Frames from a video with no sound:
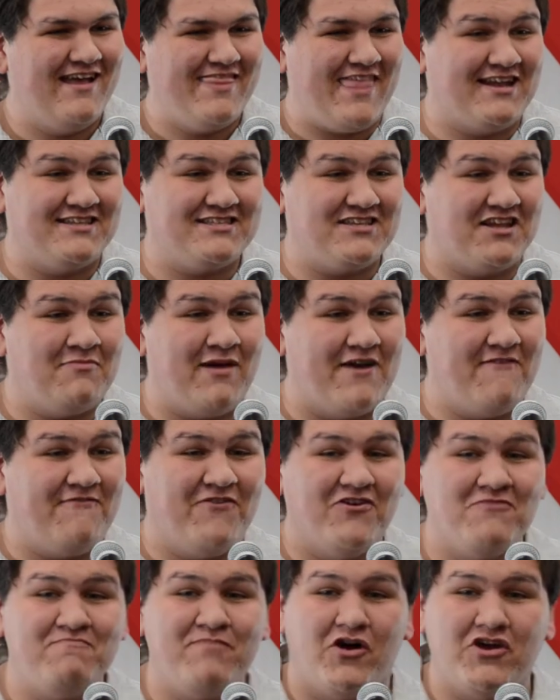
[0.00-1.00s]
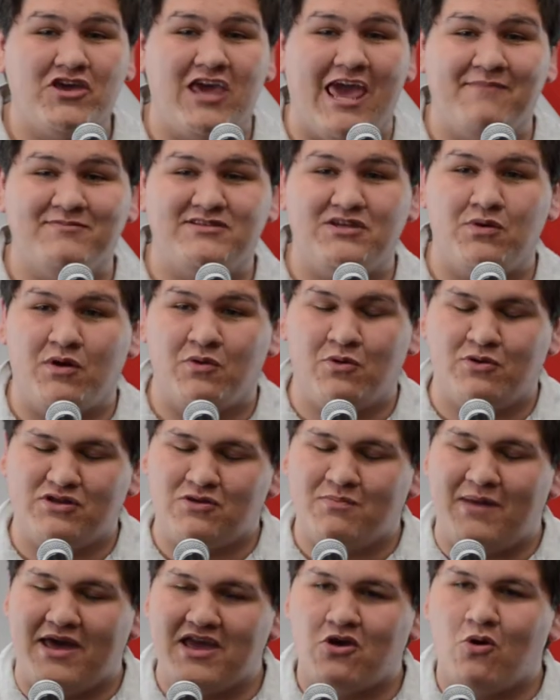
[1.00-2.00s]
that instead of my football games, you would have went to
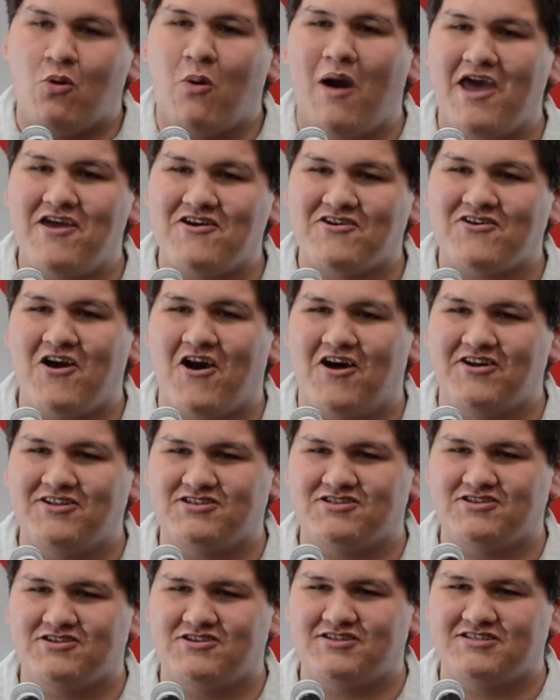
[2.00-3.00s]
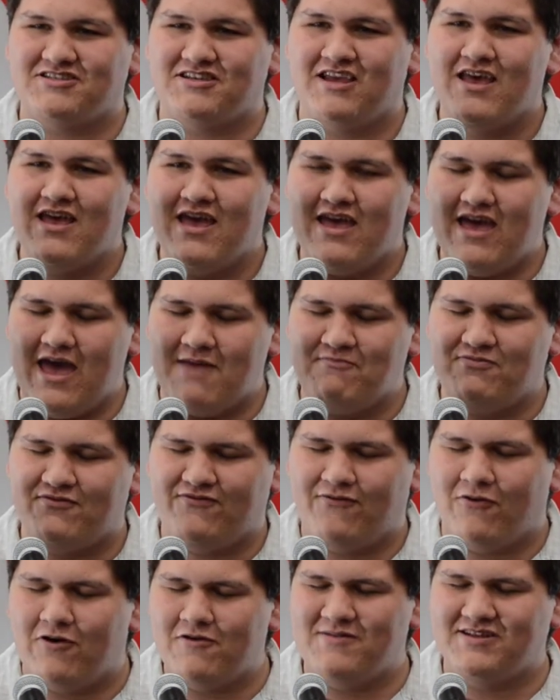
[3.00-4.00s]
my choir concerts and
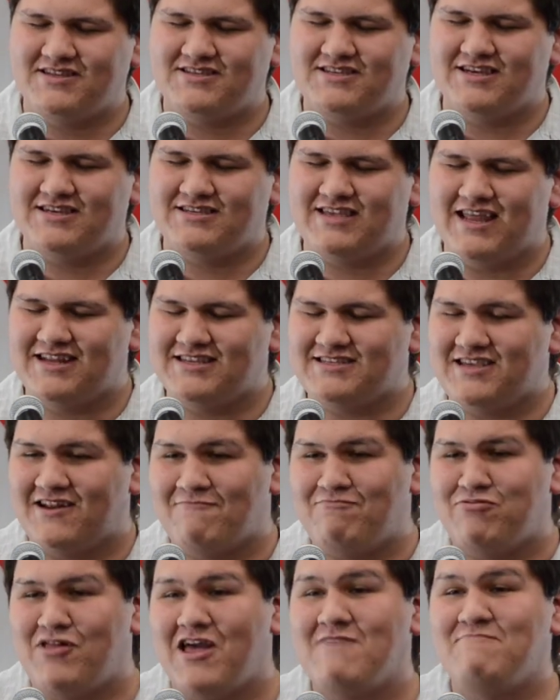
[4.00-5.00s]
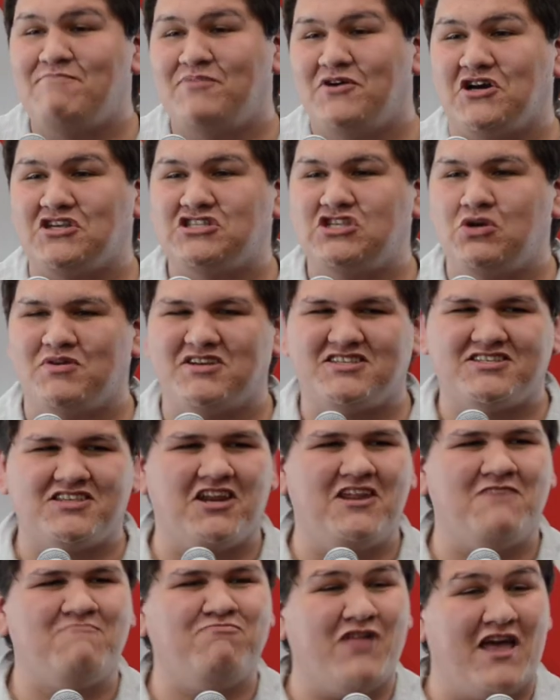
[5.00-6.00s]
performances, and instead of play books, you would have
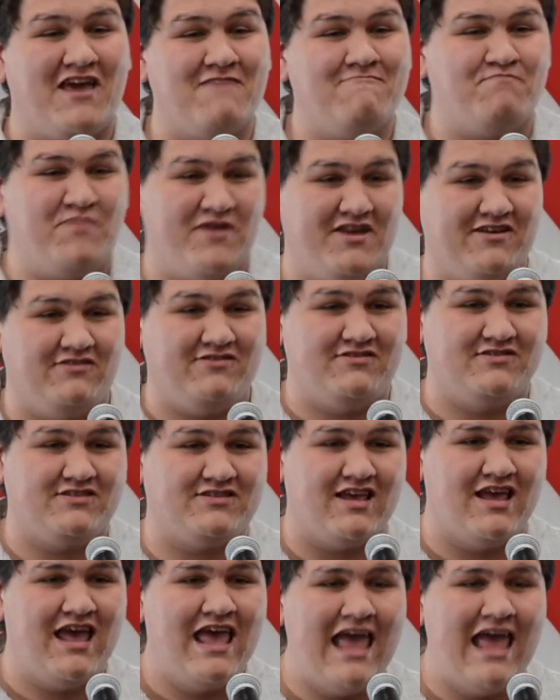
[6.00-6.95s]
studied play bills,